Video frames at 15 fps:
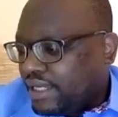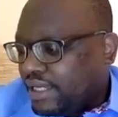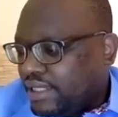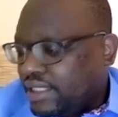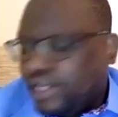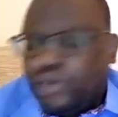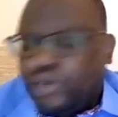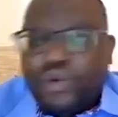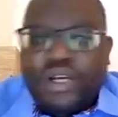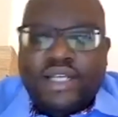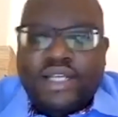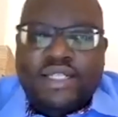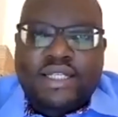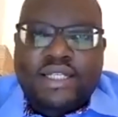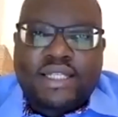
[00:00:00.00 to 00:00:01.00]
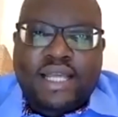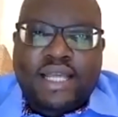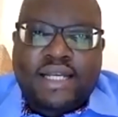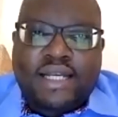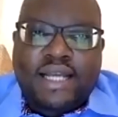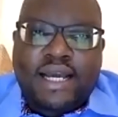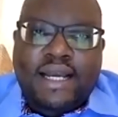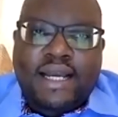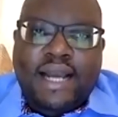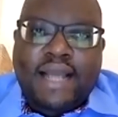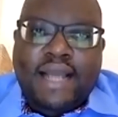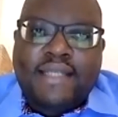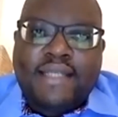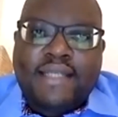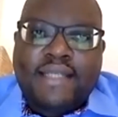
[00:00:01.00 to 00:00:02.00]
security that
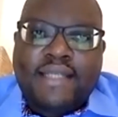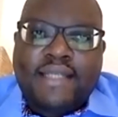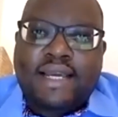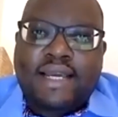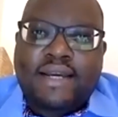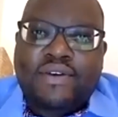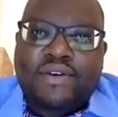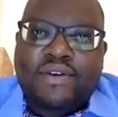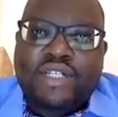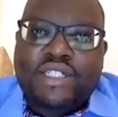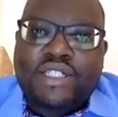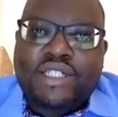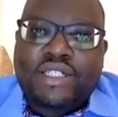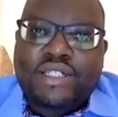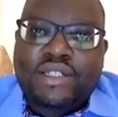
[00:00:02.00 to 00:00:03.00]
arise in the Sahel region.